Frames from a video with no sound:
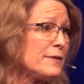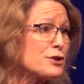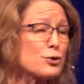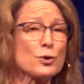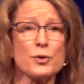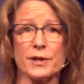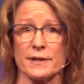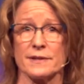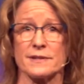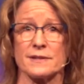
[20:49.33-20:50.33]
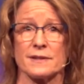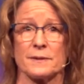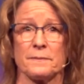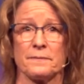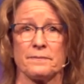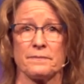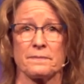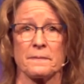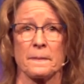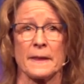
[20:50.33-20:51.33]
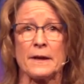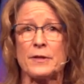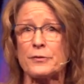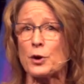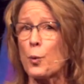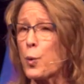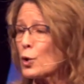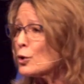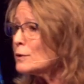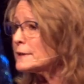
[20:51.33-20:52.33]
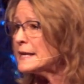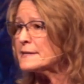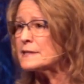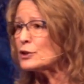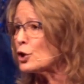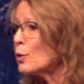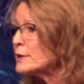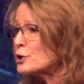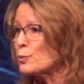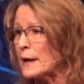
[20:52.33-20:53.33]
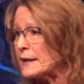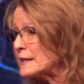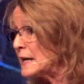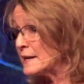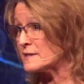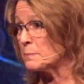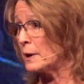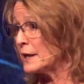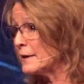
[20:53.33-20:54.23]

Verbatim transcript: And the truth is that the world isn't going to recognize the